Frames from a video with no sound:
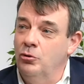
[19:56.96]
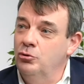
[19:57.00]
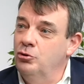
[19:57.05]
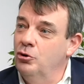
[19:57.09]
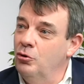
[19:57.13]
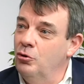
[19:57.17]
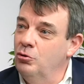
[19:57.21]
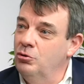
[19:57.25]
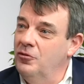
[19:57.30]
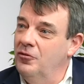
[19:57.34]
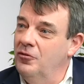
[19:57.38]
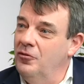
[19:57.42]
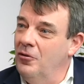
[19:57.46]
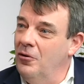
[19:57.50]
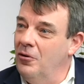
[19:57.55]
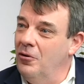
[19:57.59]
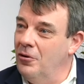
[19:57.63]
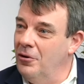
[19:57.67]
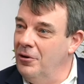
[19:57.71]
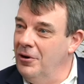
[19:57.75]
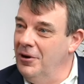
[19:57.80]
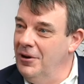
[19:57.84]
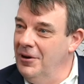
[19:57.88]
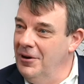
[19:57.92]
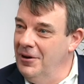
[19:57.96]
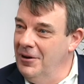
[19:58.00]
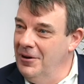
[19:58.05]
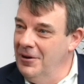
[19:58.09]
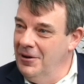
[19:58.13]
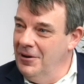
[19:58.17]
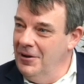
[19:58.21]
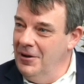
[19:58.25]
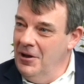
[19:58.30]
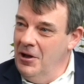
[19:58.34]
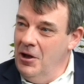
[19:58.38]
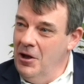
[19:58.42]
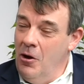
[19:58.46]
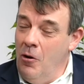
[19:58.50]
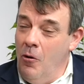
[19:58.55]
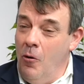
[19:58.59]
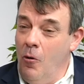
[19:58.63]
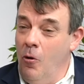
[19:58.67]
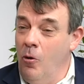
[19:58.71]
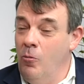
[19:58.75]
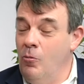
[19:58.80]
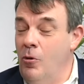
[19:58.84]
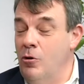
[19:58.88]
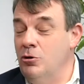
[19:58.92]
de route for
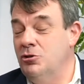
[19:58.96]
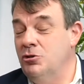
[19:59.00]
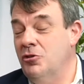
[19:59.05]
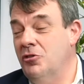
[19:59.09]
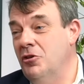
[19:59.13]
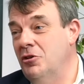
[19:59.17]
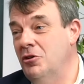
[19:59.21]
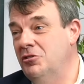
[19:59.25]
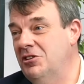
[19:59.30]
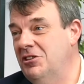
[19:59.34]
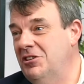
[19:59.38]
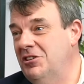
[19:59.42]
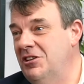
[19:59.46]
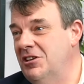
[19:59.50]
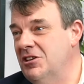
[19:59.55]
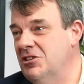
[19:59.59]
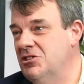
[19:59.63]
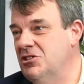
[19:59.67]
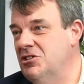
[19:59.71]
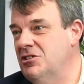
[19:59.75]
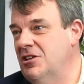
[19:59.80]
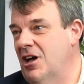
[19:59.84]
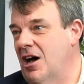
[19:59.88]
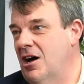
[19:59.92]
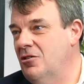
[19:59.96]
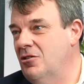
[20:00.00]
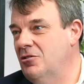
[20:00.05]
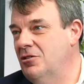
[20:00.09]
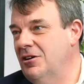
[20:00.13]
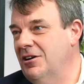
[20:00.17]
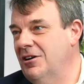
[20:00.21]
almost 30 years now,